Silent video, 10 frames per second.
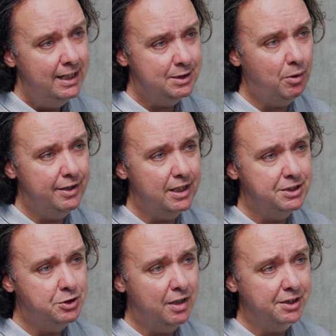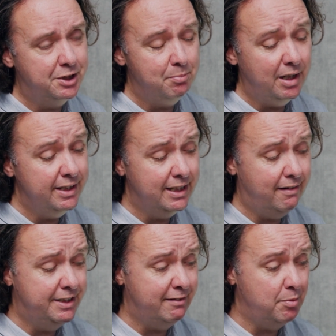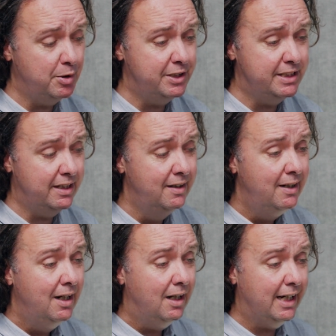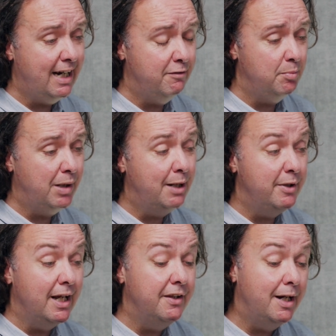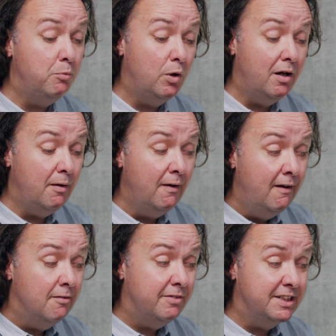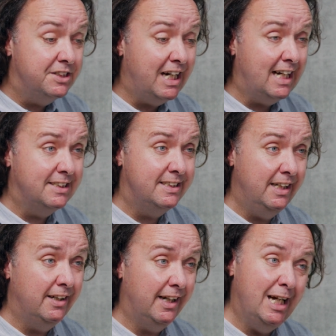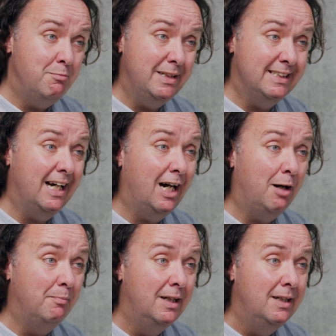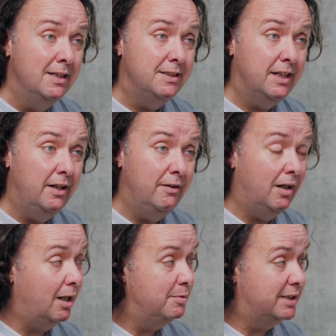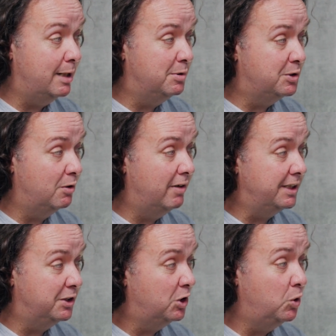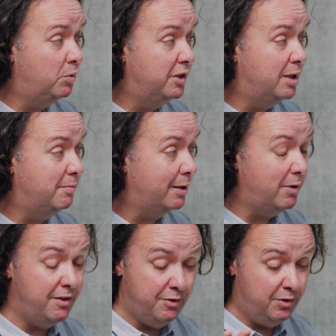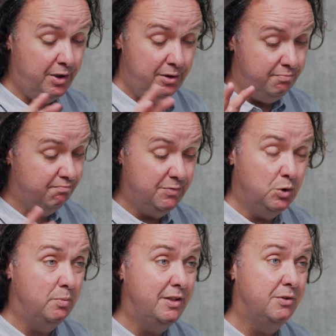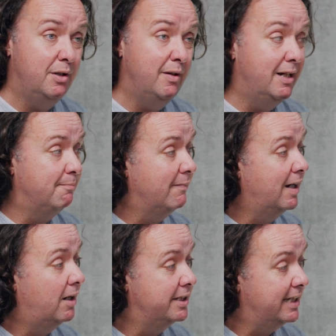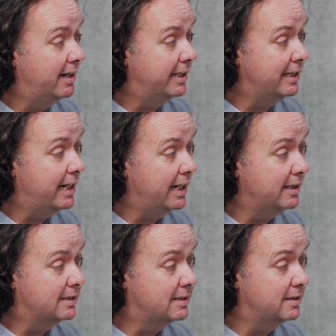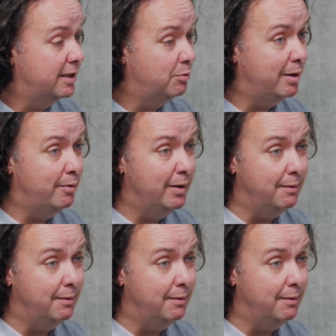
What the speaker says: quite a nice structure, but I'd encourage everybody to have a play with it. They were fantastic at getting me set up. So I was able to arrange a call with them. They went through, talked me through it, ironed out any kinks, and away we went.